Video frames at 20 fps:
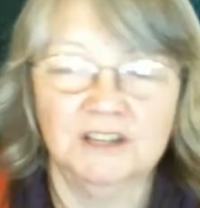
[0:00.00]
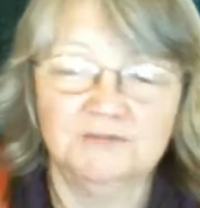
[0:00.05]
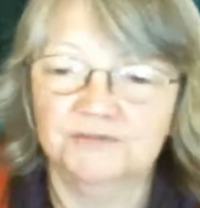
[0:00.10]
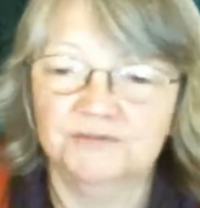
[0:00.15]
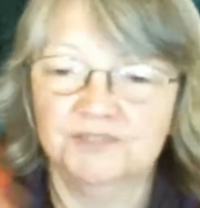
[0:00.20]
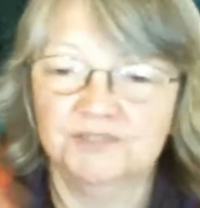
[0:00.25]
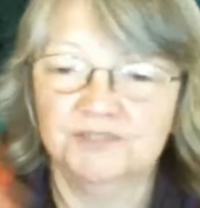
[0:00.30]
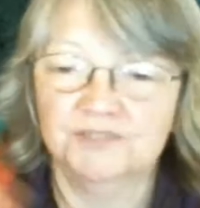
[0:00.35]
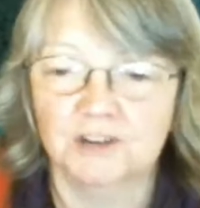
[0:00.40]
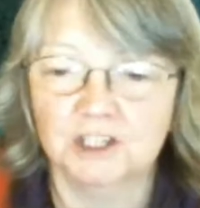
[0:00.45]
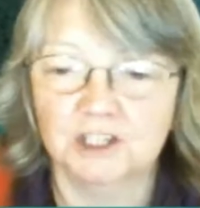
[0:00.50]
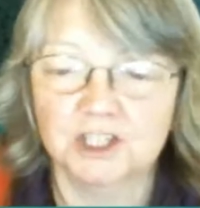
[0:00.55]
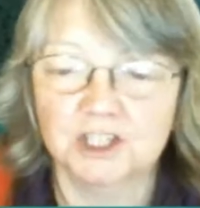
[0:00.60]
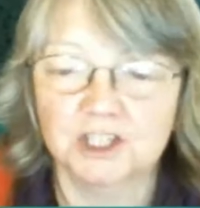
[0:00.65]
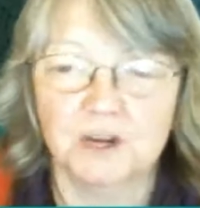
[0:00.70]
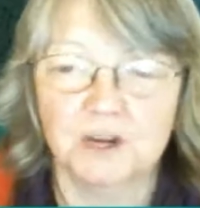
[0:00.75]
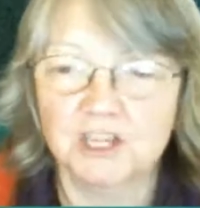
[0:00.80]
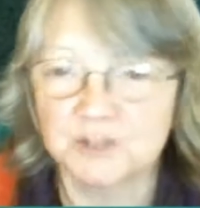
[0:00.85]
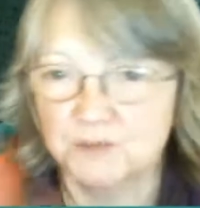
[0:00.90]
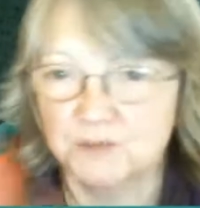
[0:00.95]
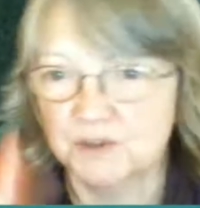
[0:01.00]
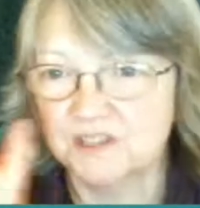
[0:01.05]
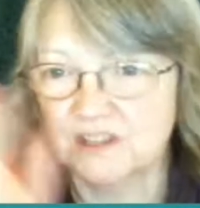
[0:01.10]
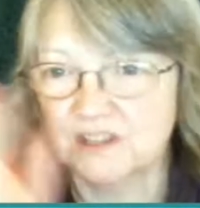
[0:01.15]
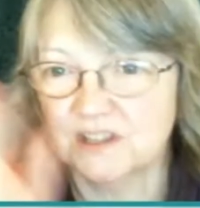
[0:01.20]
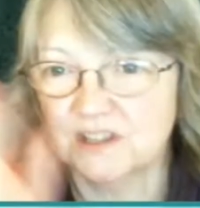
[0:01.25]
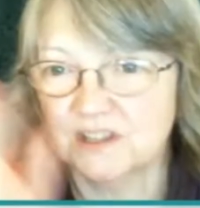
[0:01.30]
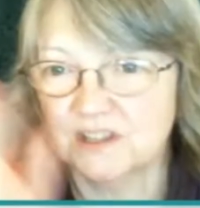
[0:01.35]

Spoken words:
it fluctuates, but something